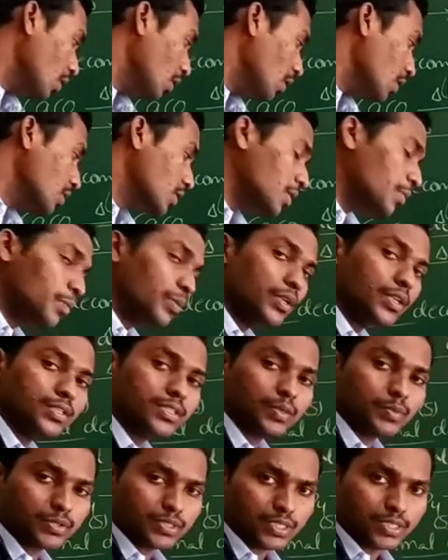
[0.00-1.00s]
simpler
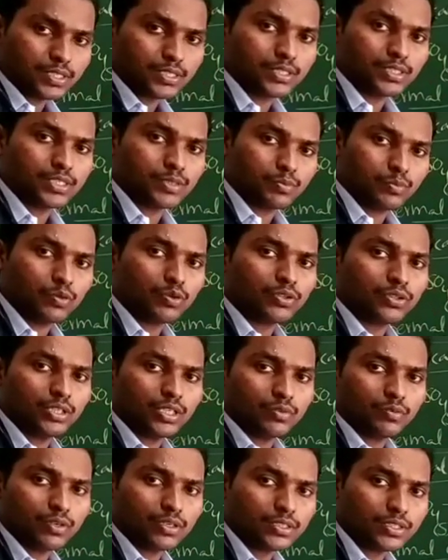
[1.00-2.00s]
substances. More
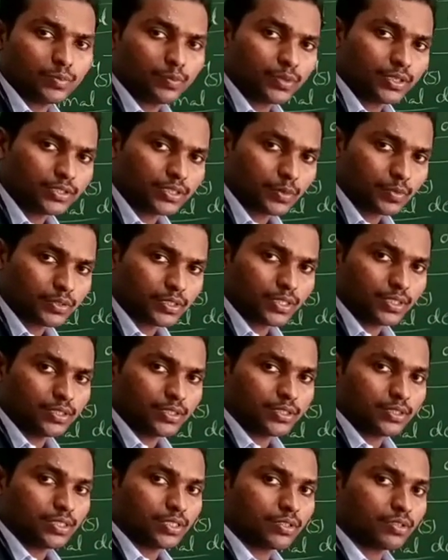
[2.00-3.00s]
than one simpler
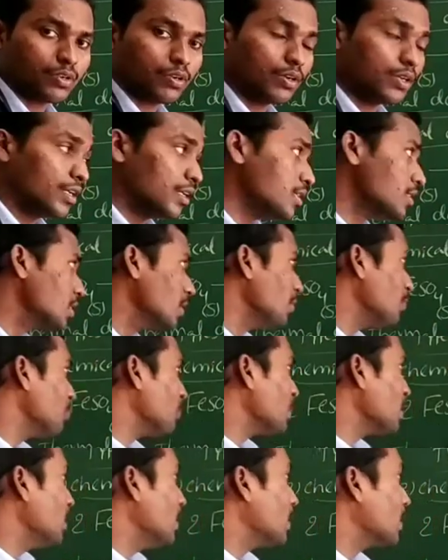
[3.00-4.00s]
substances are called as
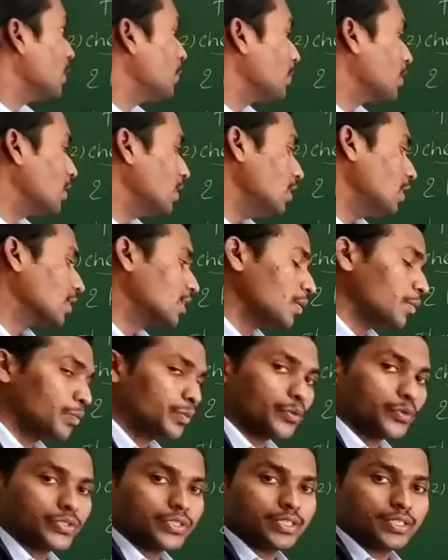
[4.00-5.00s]
chemical
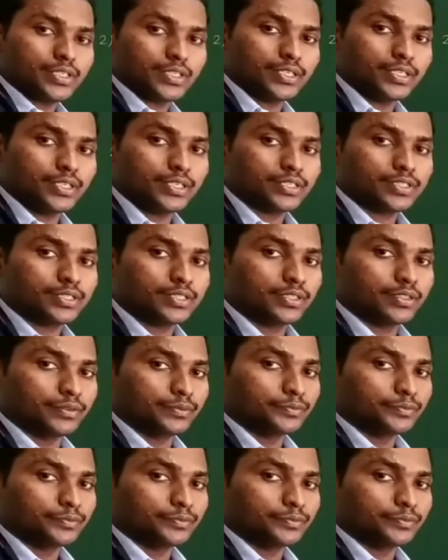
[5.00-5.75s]
decomposition reaction.